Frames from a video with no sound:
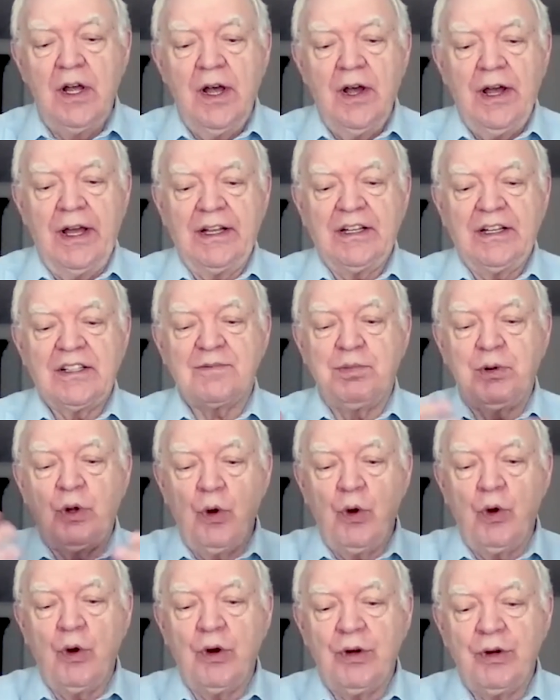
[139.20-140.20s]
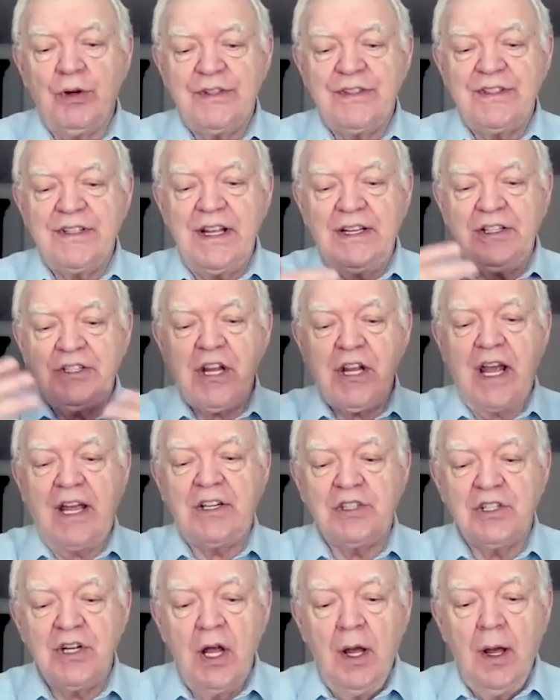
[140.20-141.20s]
explore, seek
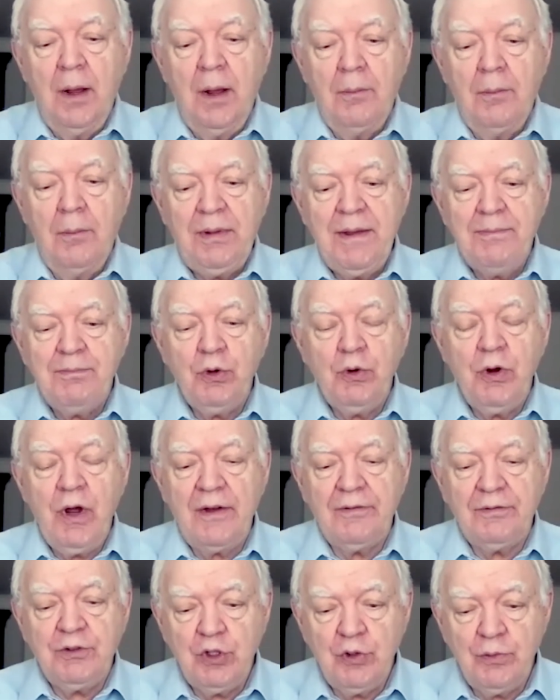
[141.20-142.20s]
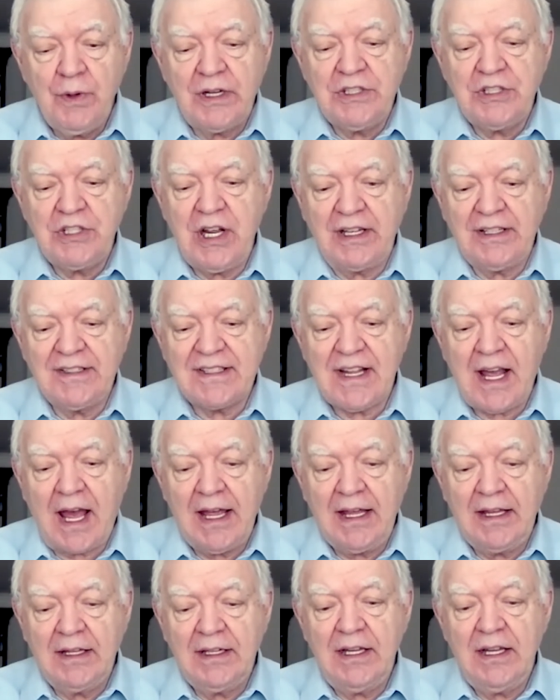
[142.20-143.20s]
change. People who have too much
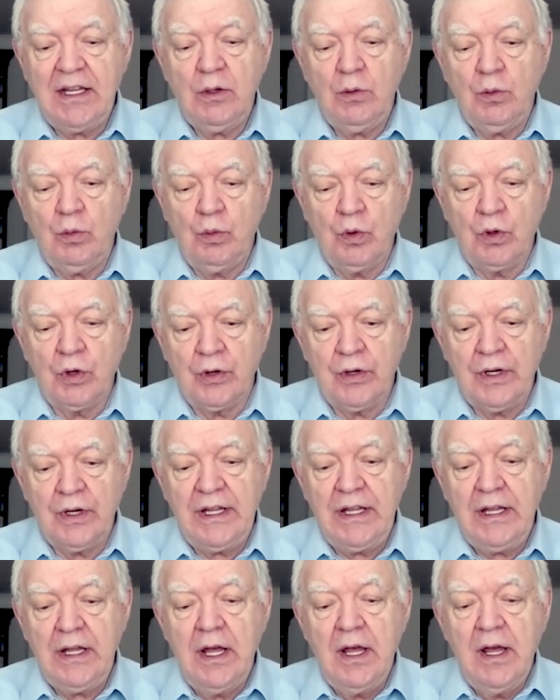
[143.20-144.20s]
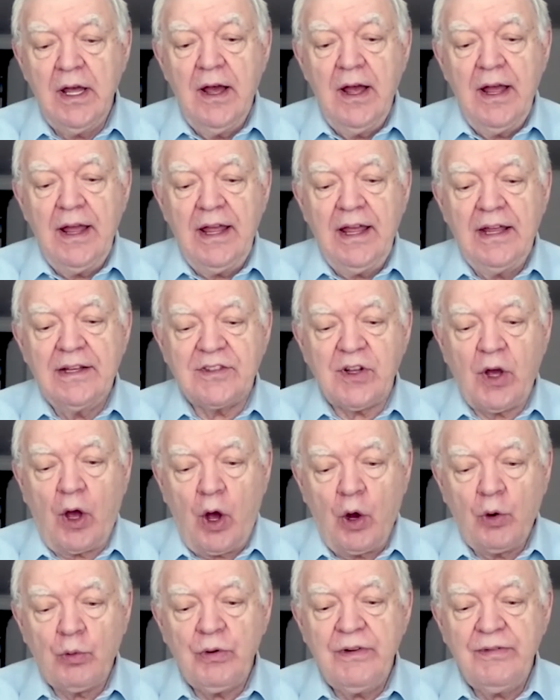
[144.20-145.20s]
anxiety, worry, it's
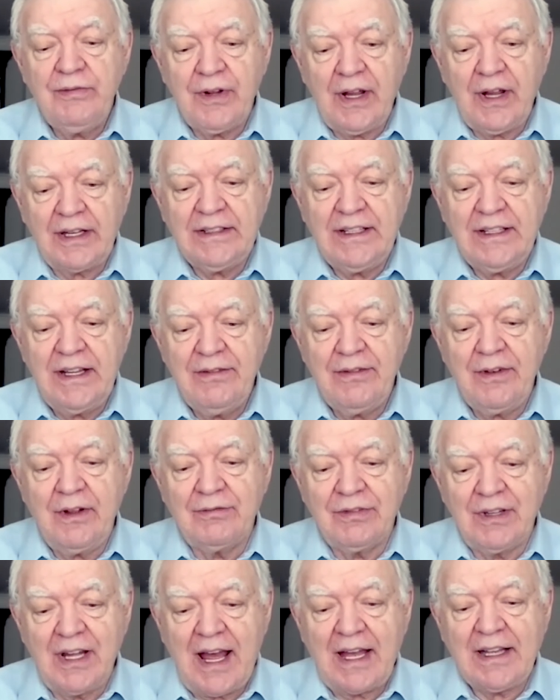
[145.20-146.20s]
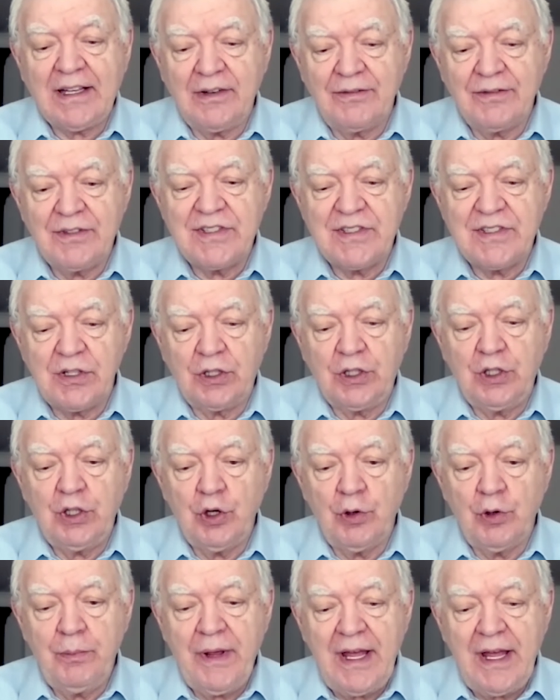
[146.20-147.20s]
all reflective of lack of a
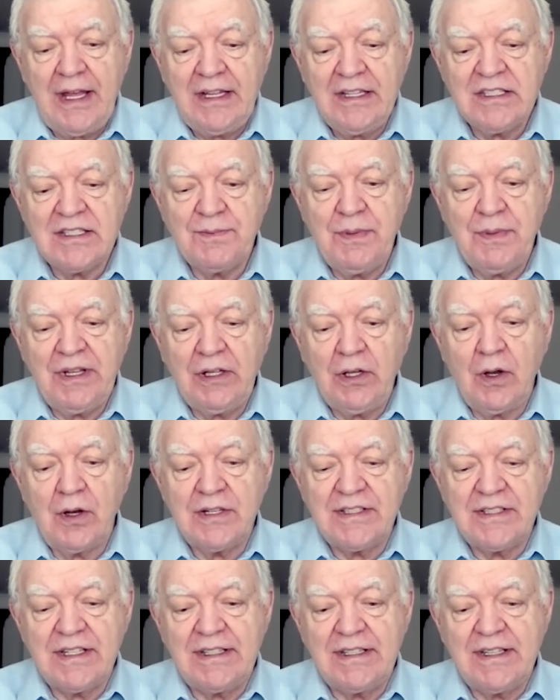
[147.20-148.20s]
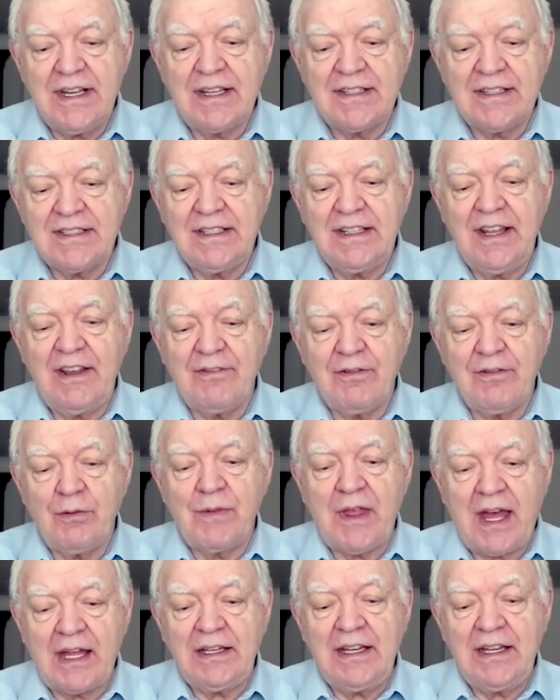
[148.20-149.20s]
secure base because it doesn't give them
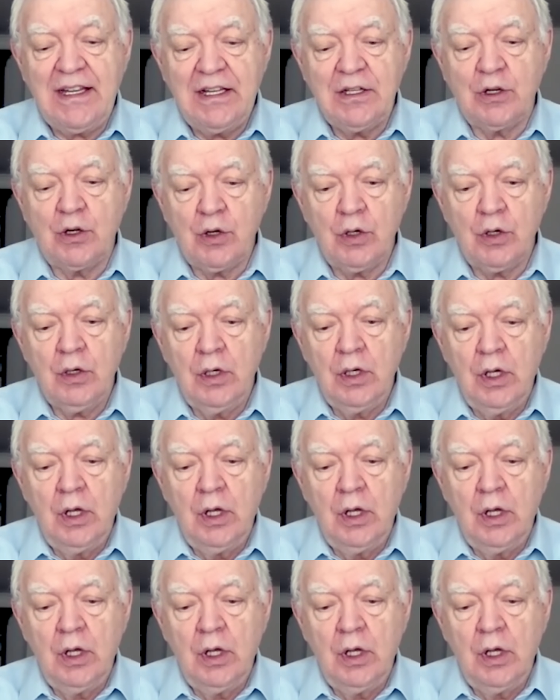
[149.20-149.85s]
that inner